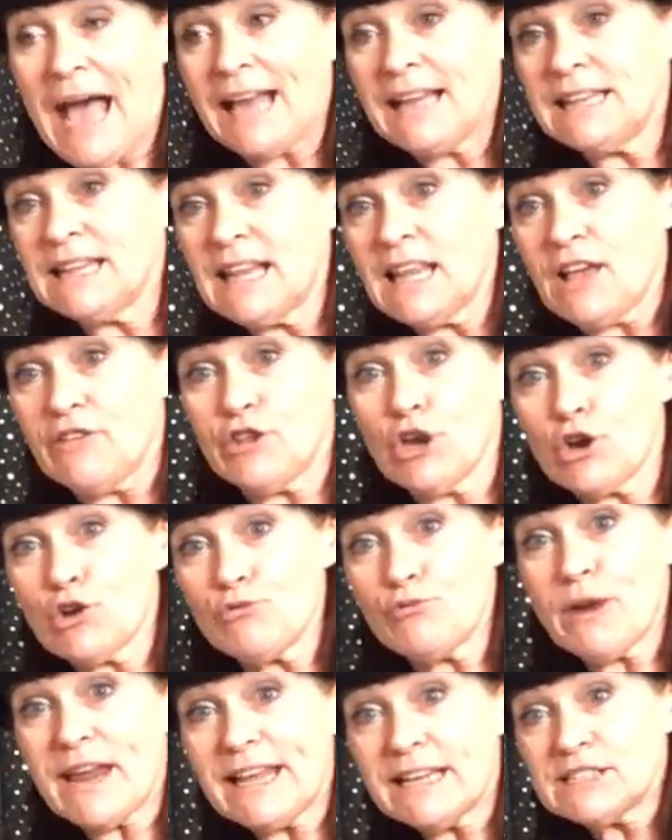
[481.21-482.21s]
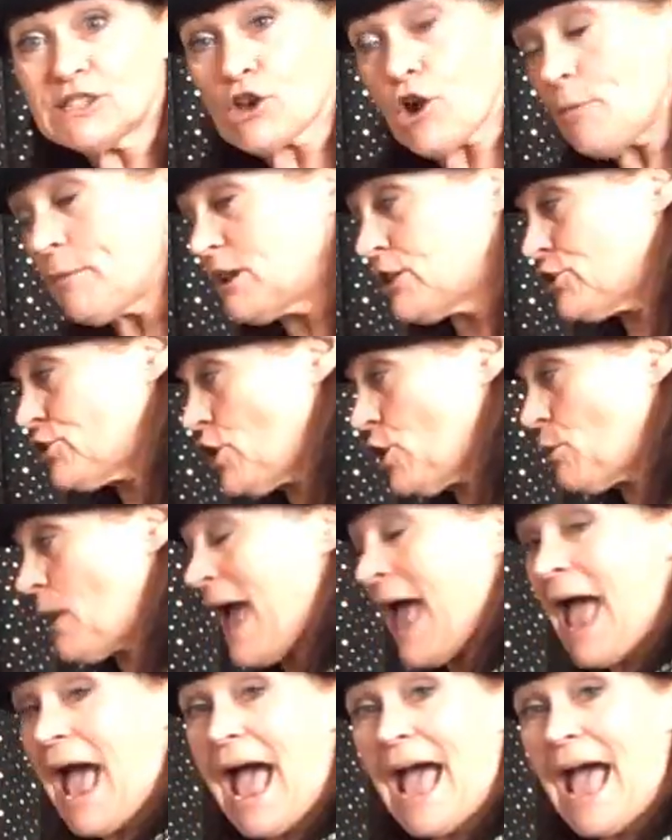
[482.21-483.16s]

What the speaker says: And the green's coming through